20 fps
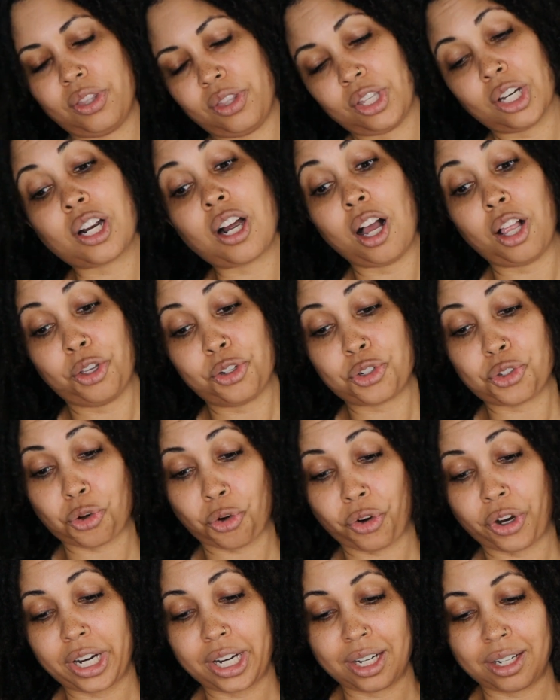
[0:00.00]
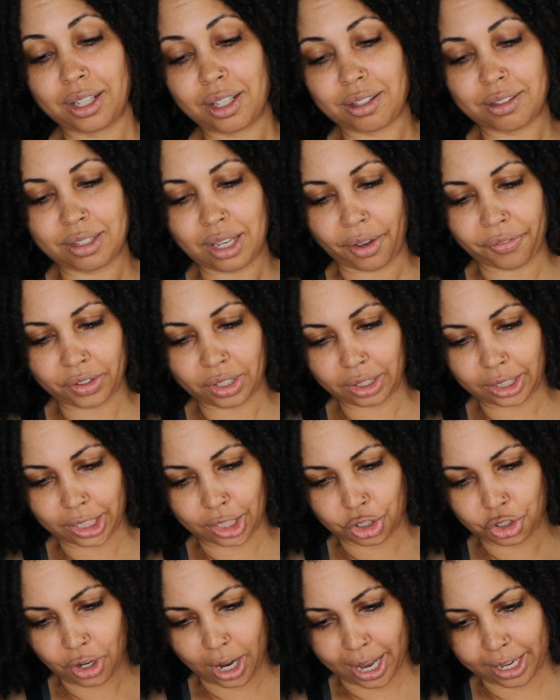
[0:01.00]
the color story definitely
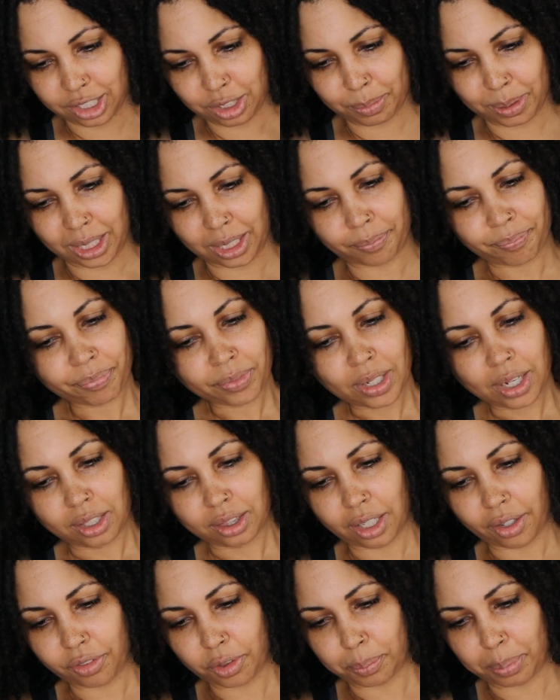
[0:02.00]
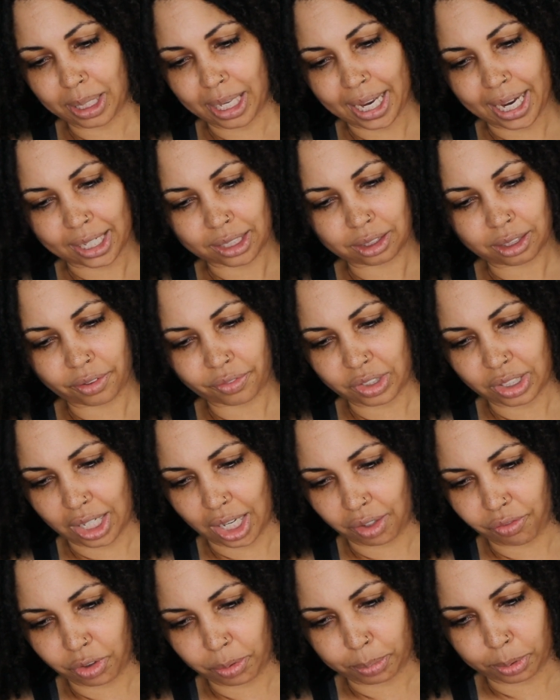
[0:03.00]
attracts me. Love the black, love the
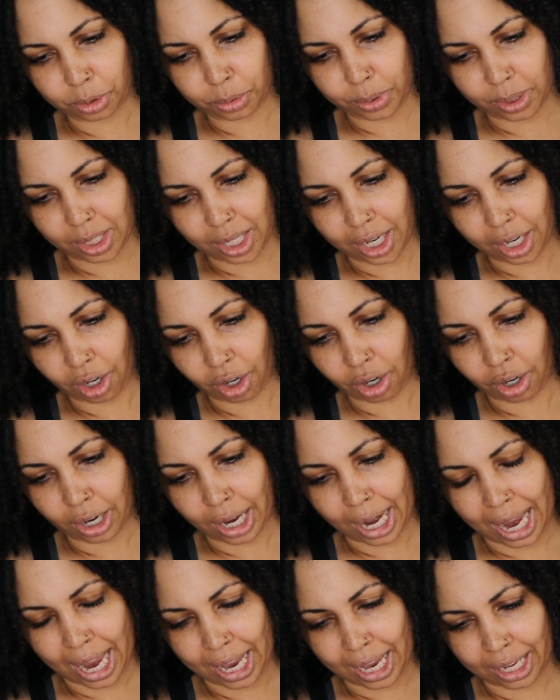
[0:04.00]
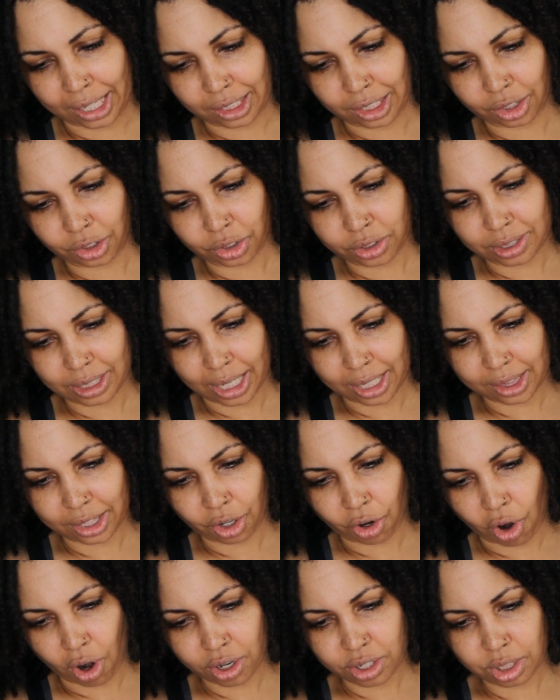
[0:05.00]
navy blue in there, and it looks like there
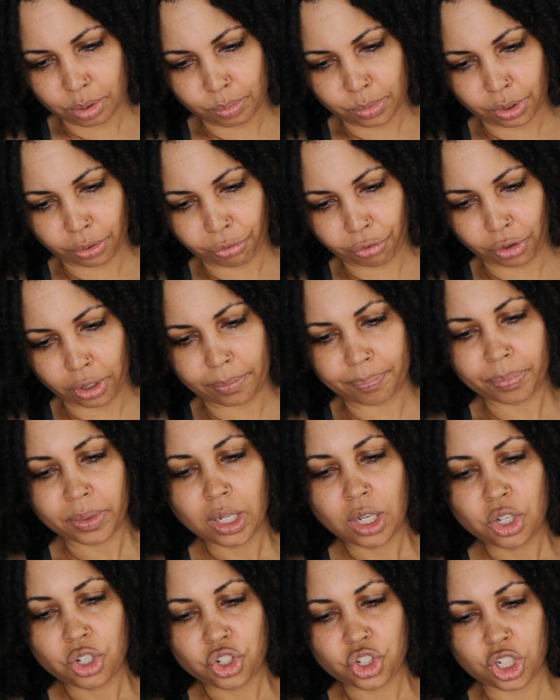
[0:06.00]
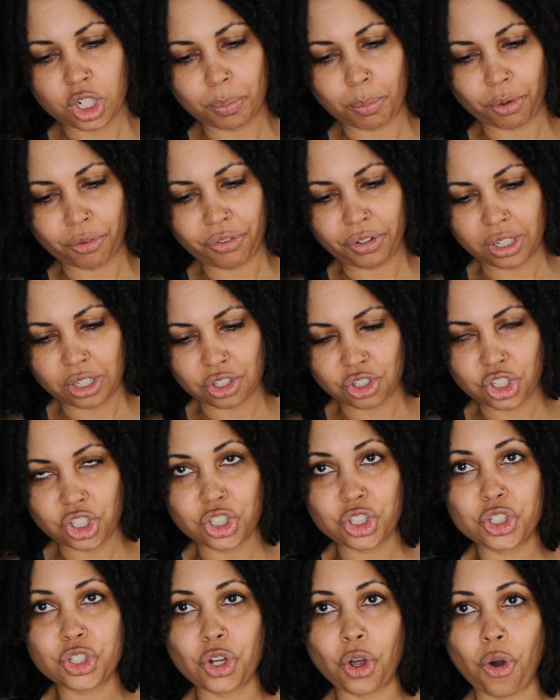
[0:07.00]
are some different shimmer
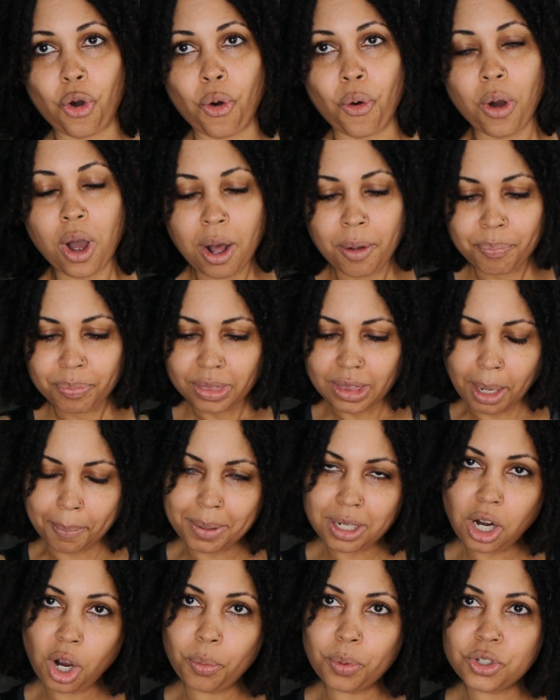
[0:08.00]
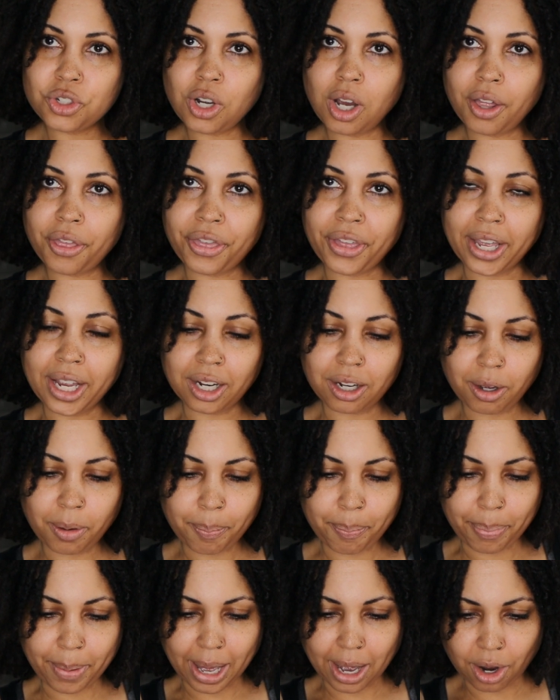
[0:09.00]
finishes. So let me know what y'all think
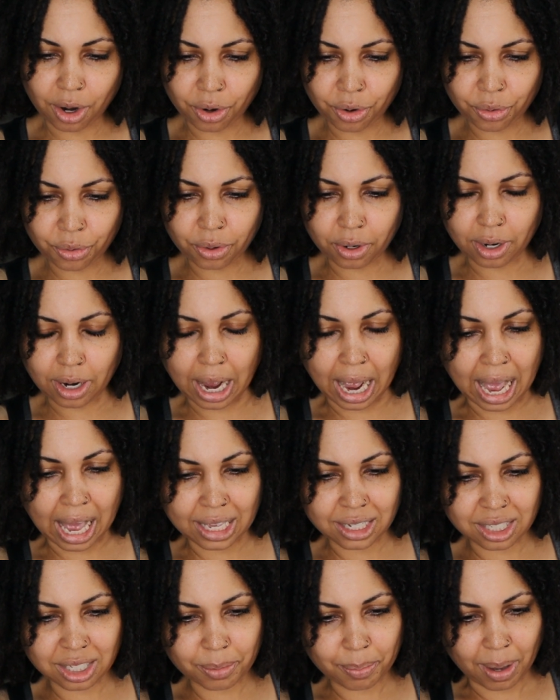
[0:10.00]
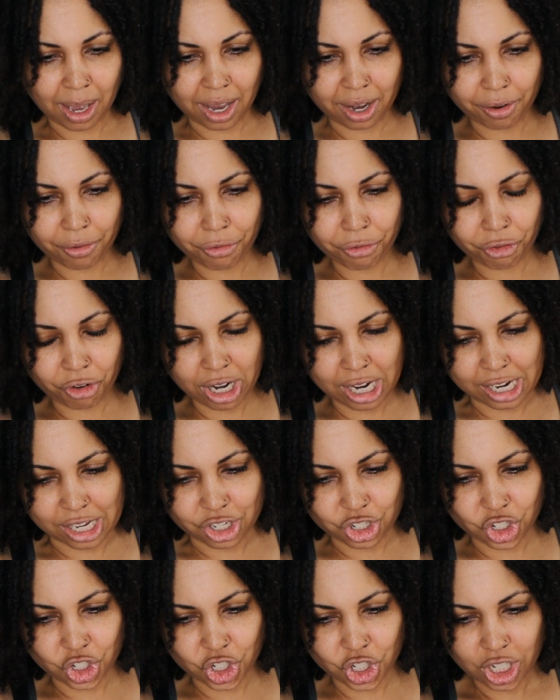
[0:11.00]
about Asamaya
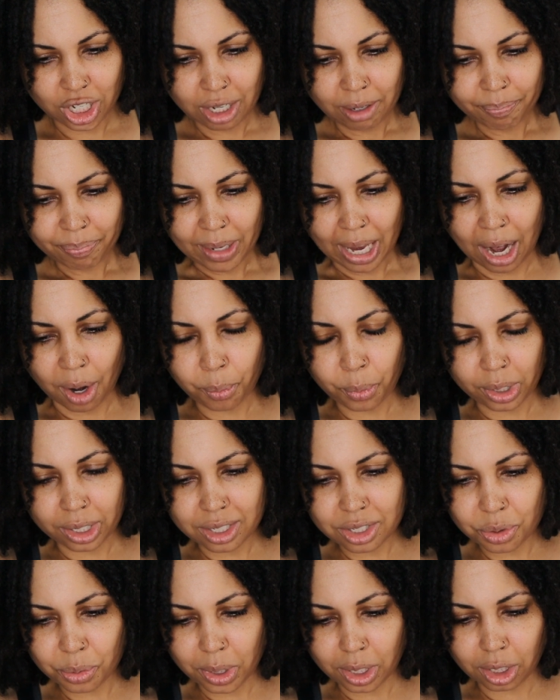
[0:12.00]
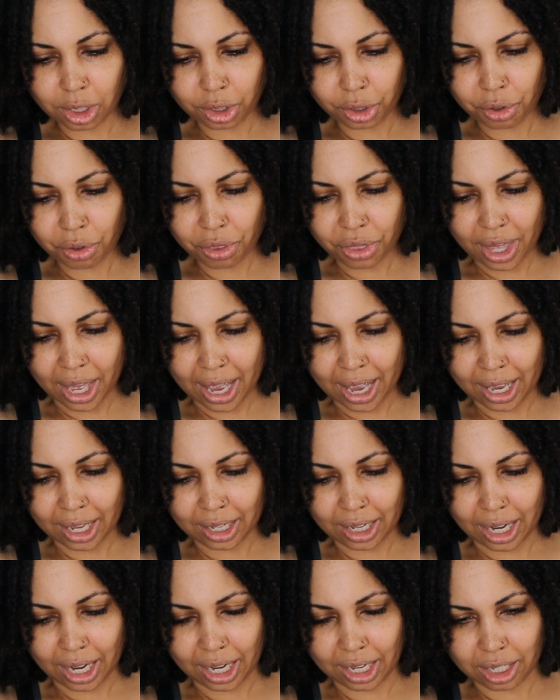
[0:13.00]
French. I wanted to include that,
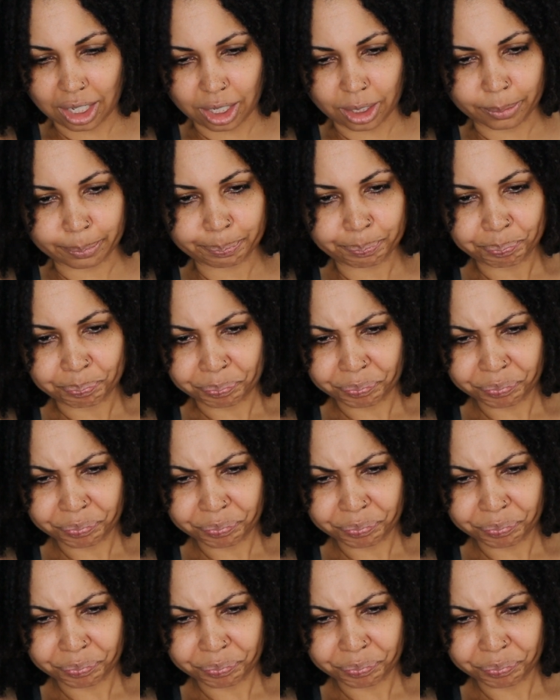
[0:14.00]
and I